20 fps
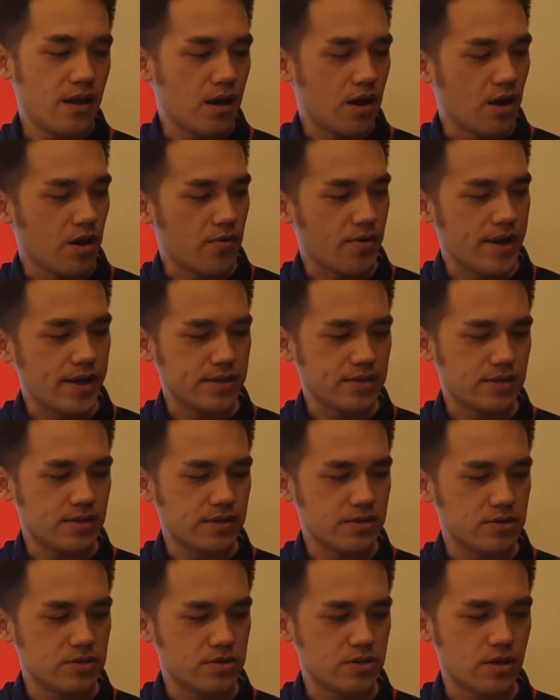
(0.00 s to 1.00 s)
All right,
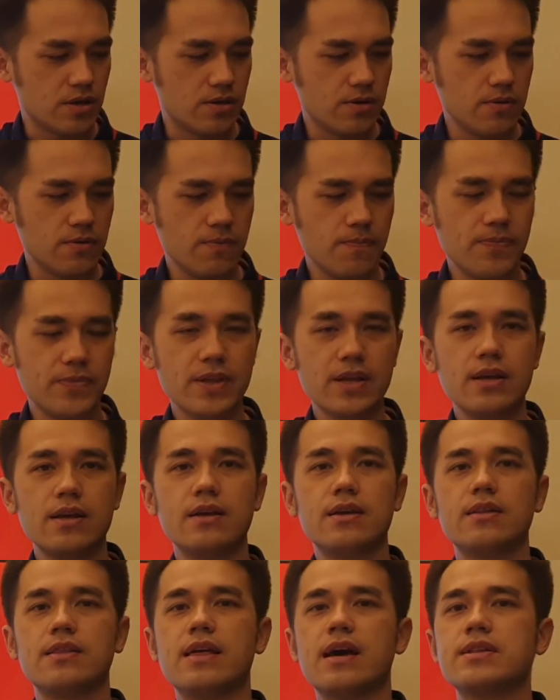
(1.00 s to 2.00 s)
so
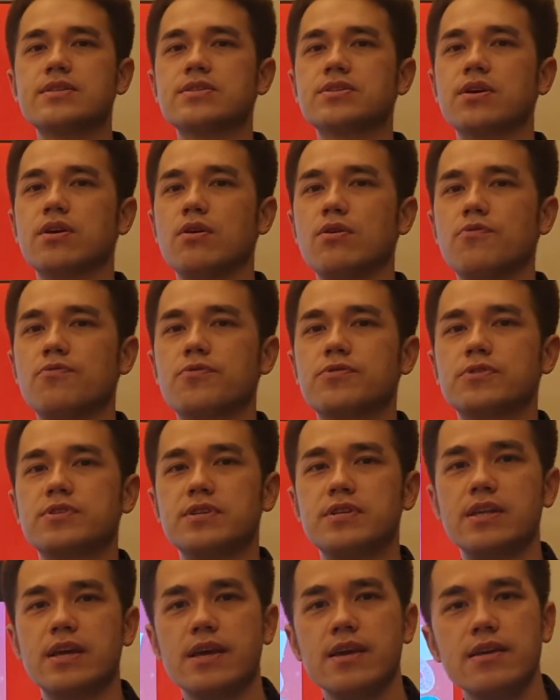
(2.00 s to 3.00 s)
that's all for
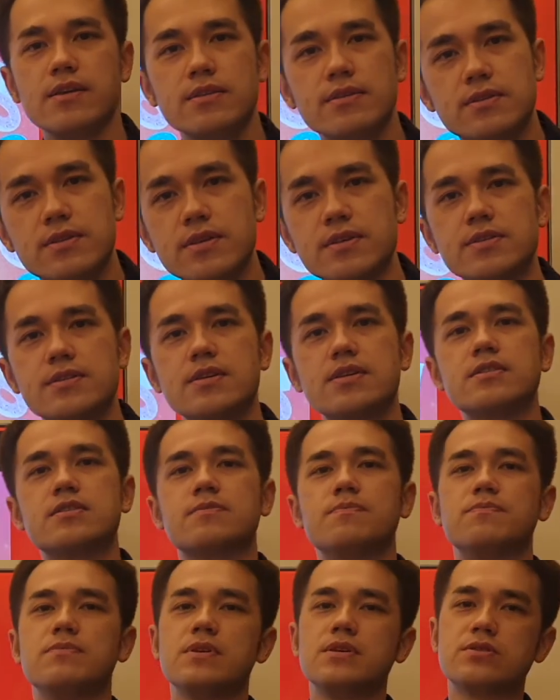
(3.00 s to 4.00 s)
today. This is
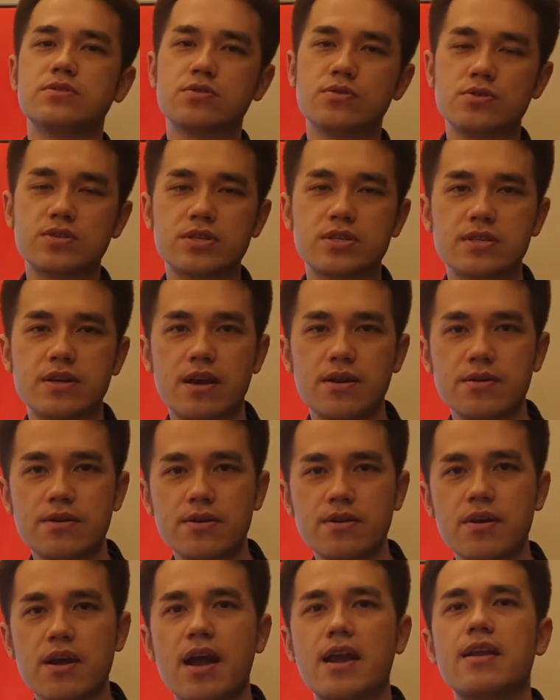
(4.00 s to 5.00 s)
Mr.
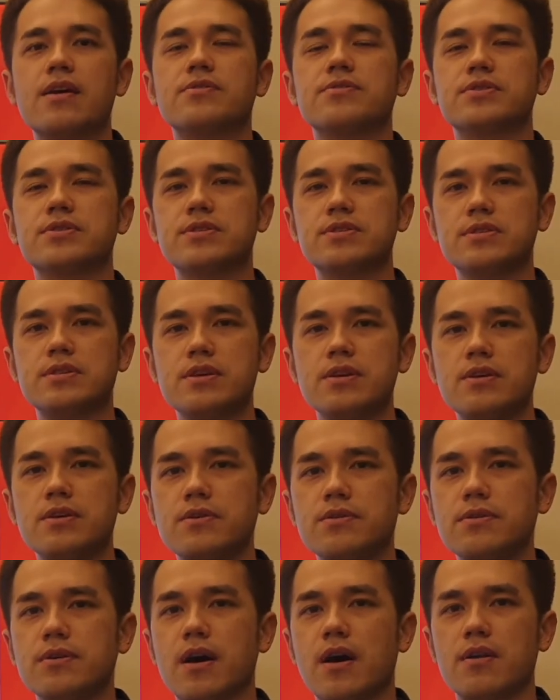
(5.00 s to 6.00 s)
Snyder, and I'll see
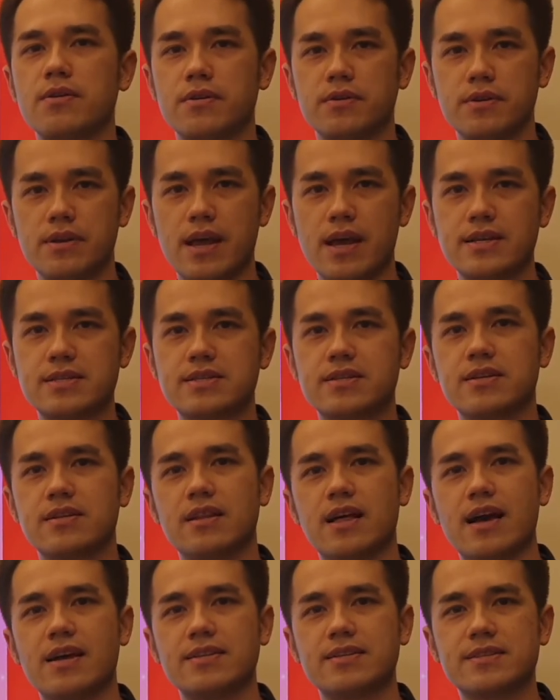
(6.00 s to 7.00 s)
you on our next
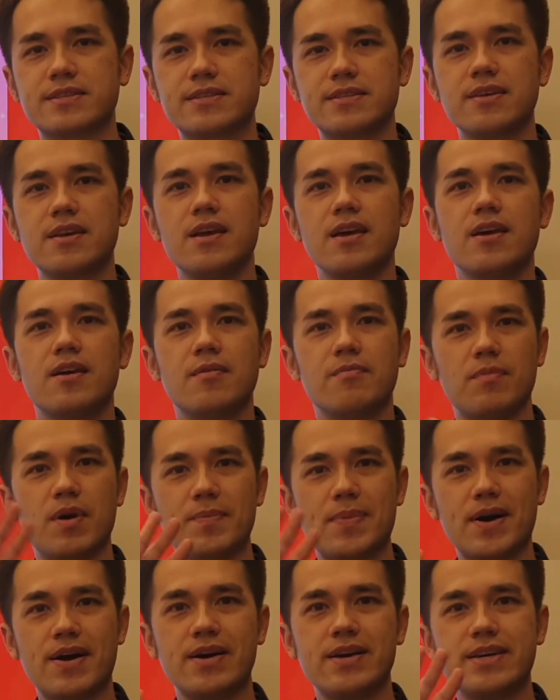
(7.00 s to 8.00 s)
class.
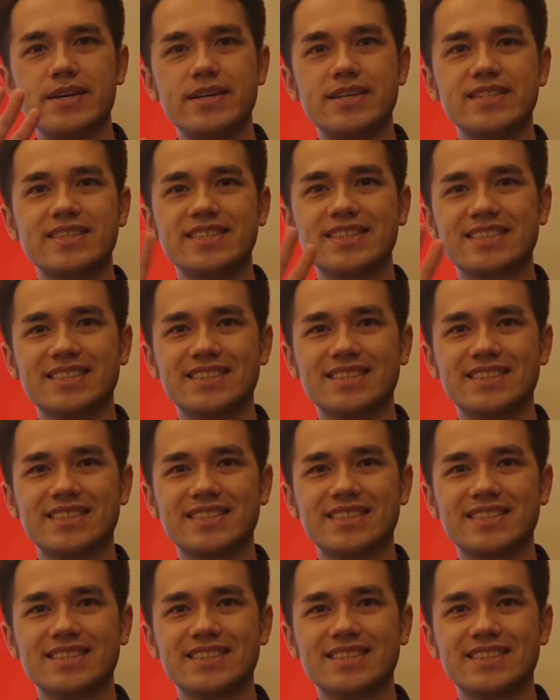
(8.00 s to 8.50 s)
Bye-bye.